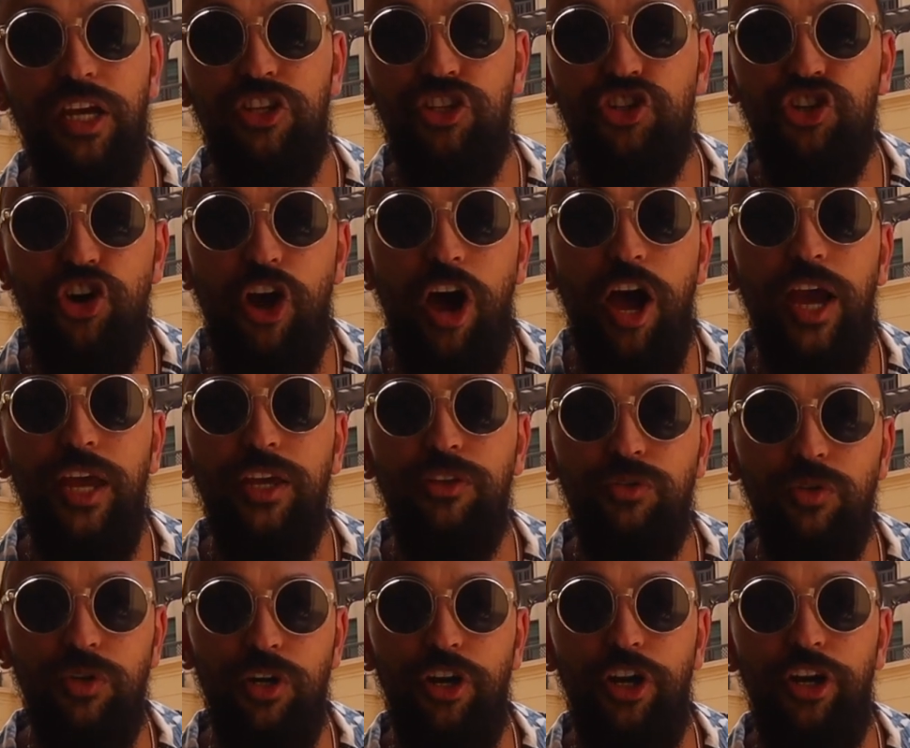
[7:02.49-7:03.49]
Try
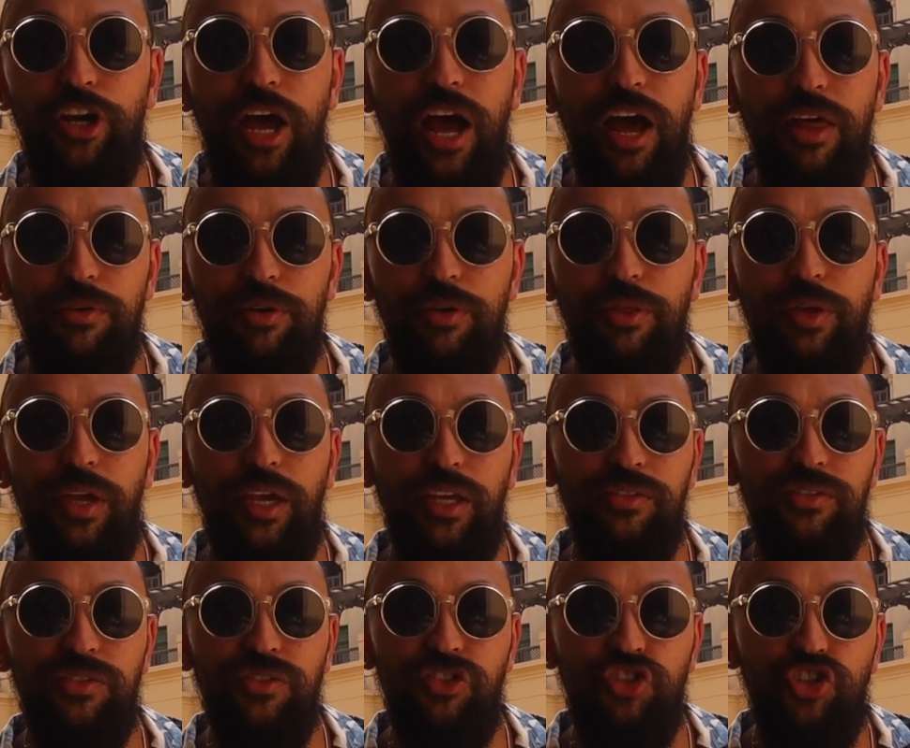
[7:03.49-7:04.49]
to learn other
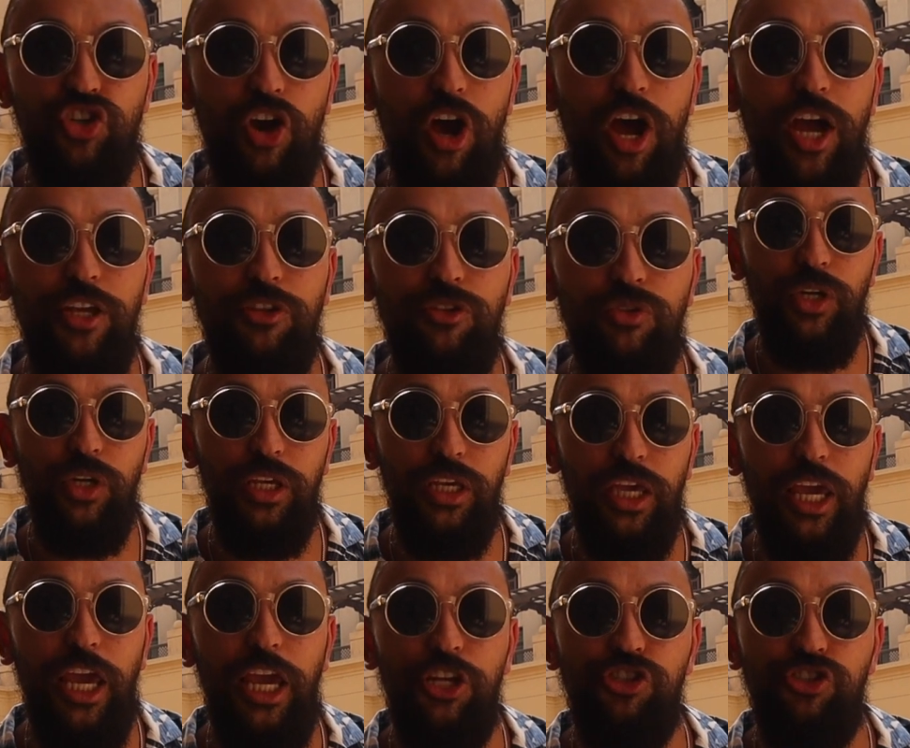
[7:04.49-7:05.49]
things. Try
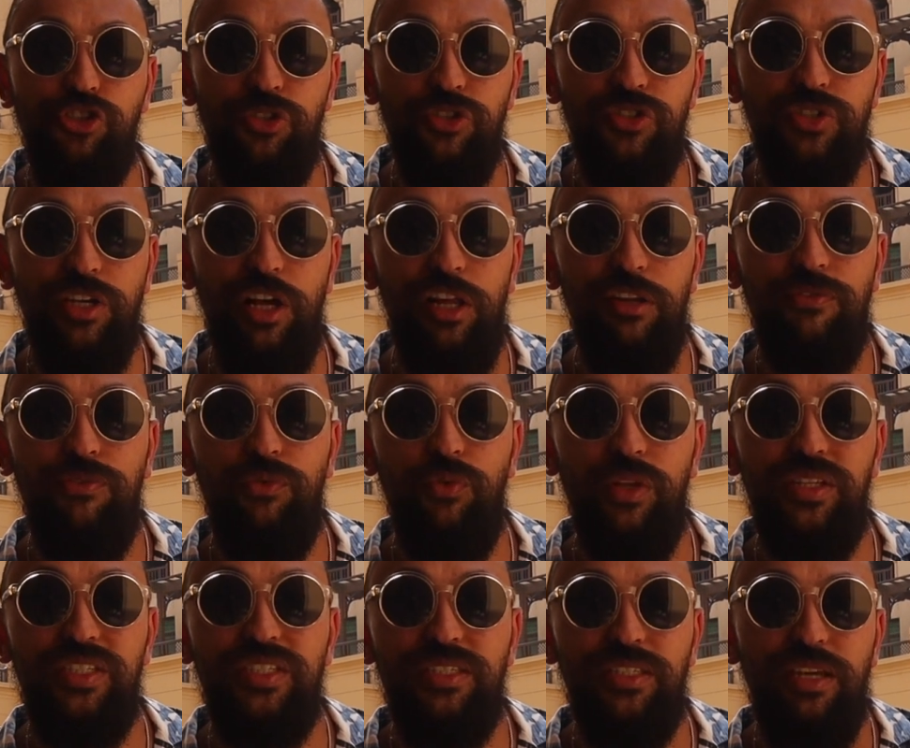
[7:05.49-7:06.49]
engage yourself
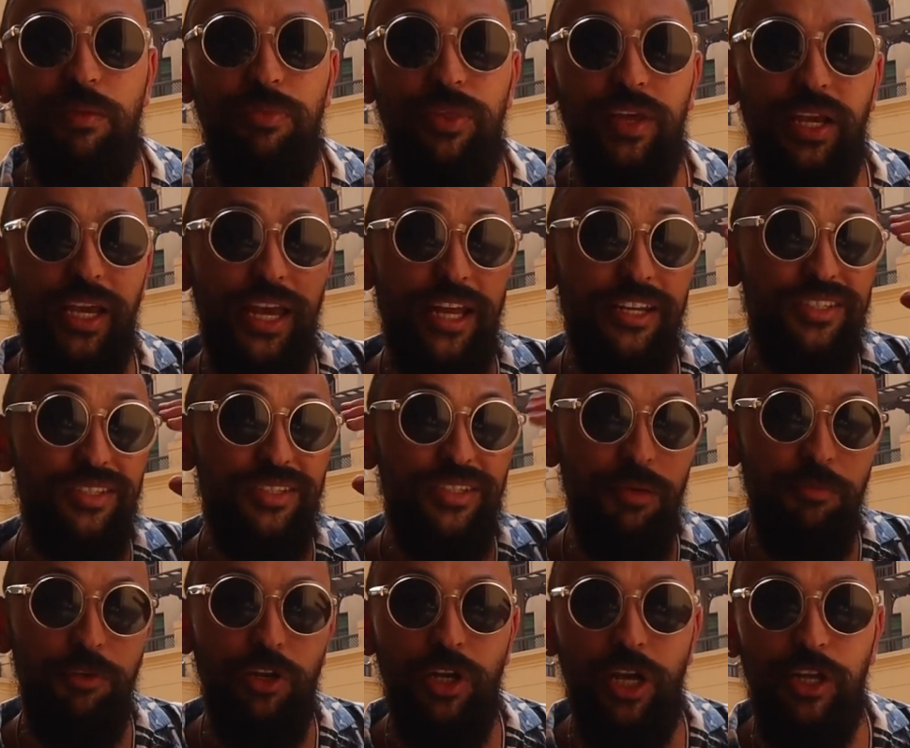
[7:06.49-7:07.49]
with something can
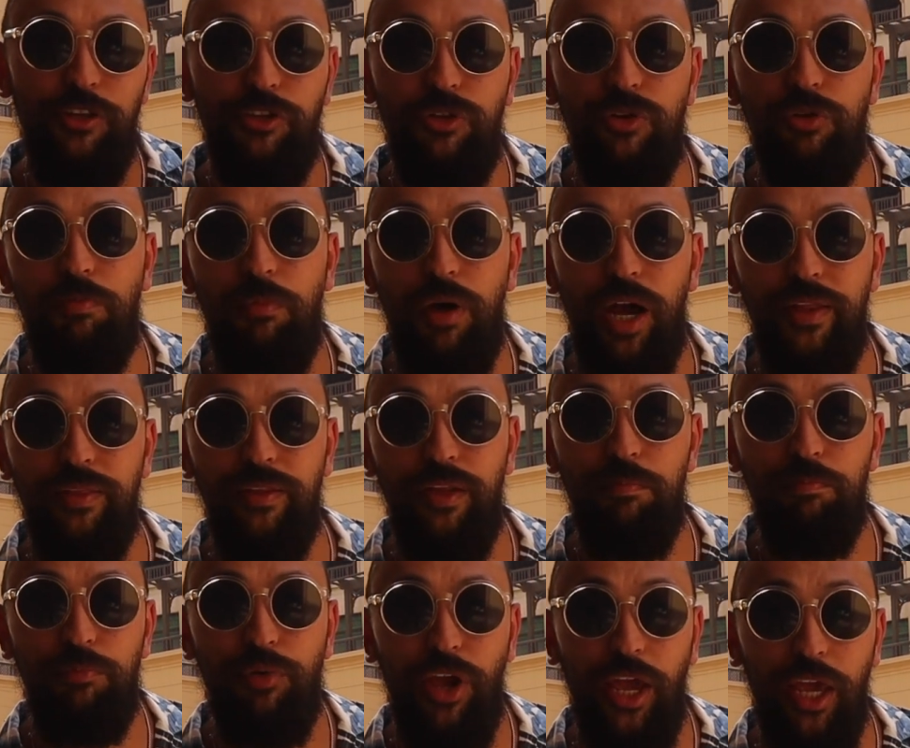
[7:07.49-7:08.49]
stimulate your mind
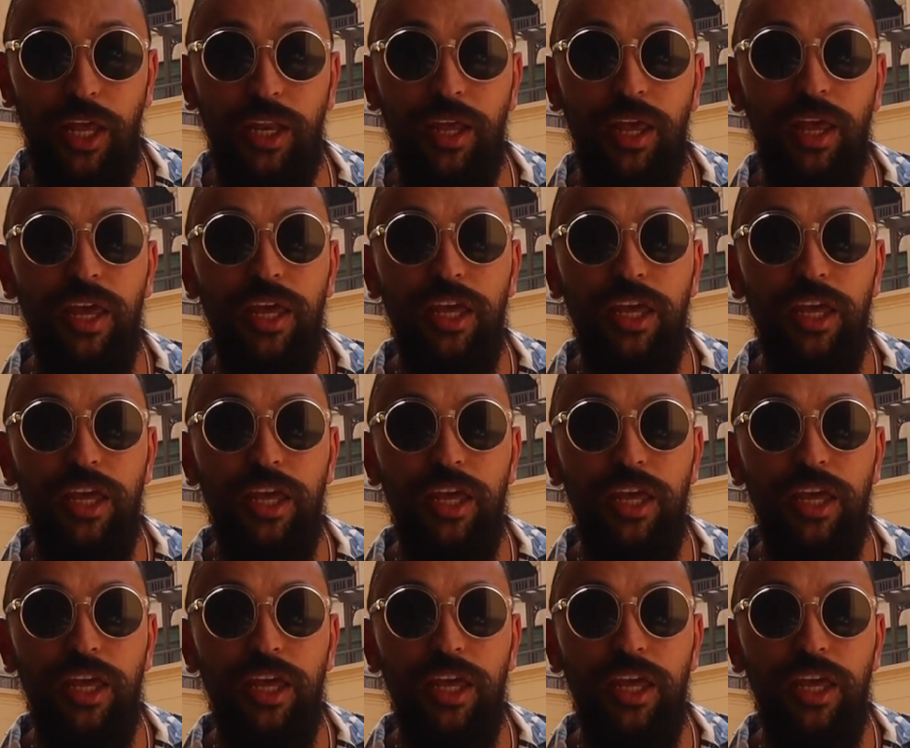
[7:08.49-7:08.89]
and brain.